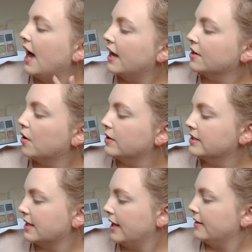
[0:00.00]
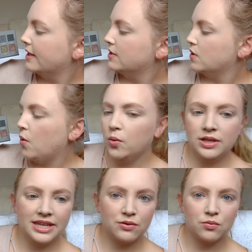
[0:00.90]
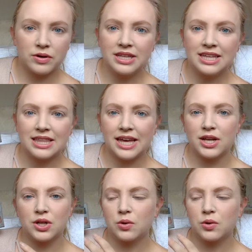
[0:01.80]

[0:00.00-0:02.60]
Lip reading: I noticed that there's only really like